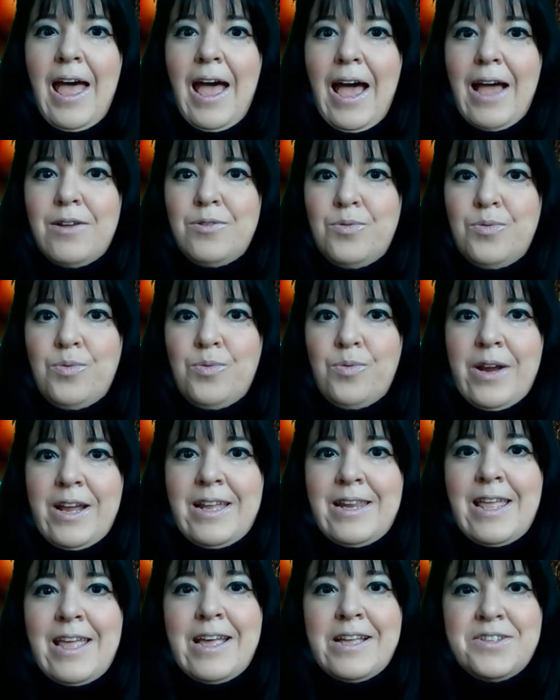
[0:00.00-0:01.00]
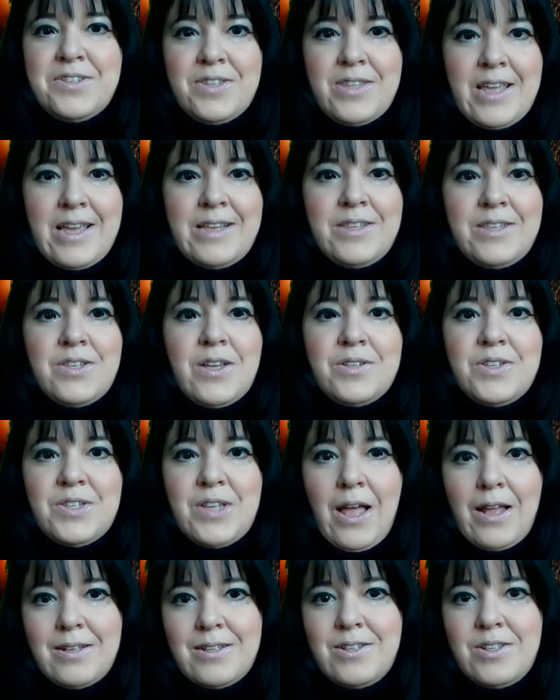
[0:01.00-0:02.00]
And really, it's these
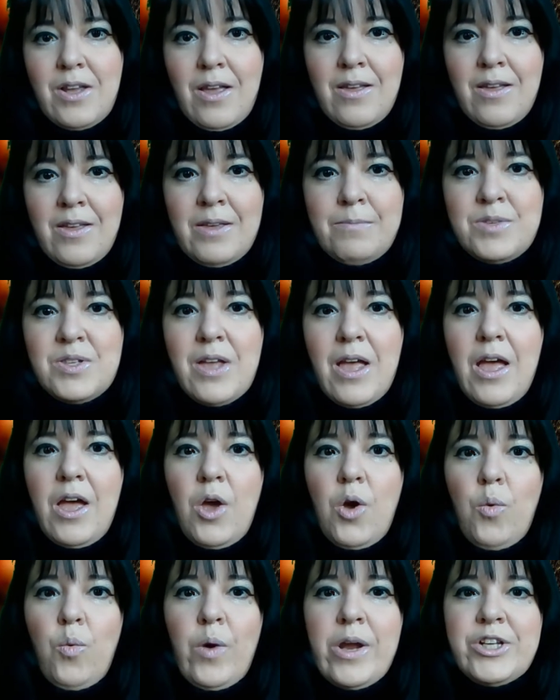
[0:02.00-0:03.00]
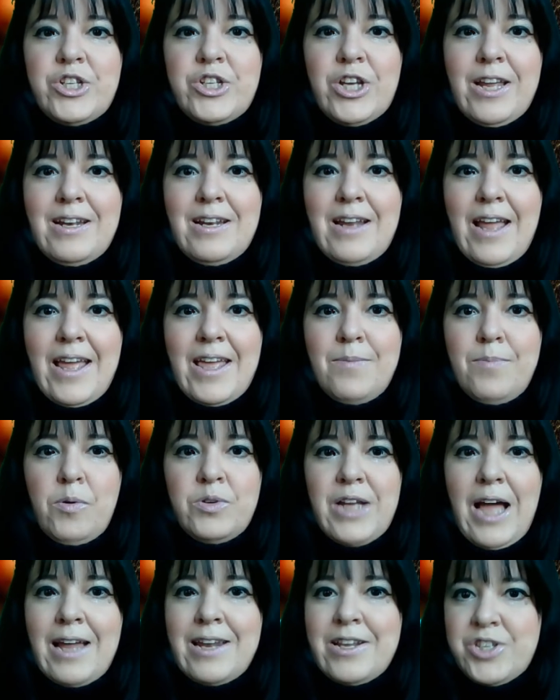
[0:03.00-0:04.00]
uncertain times which
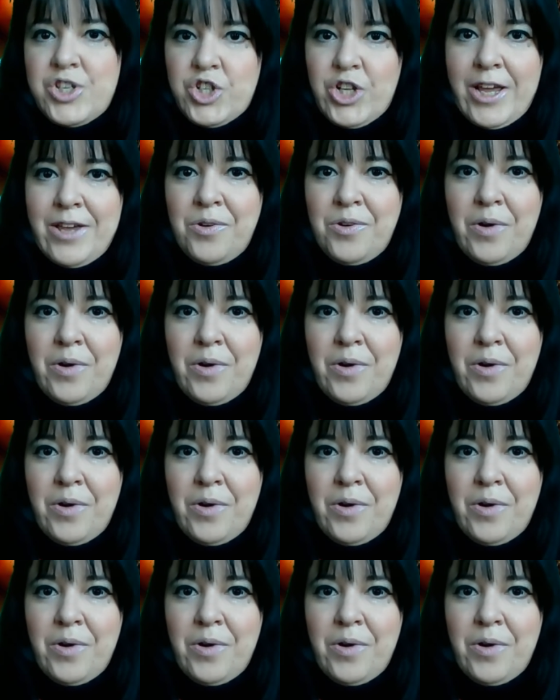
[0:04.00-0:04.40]
enabled Alice J.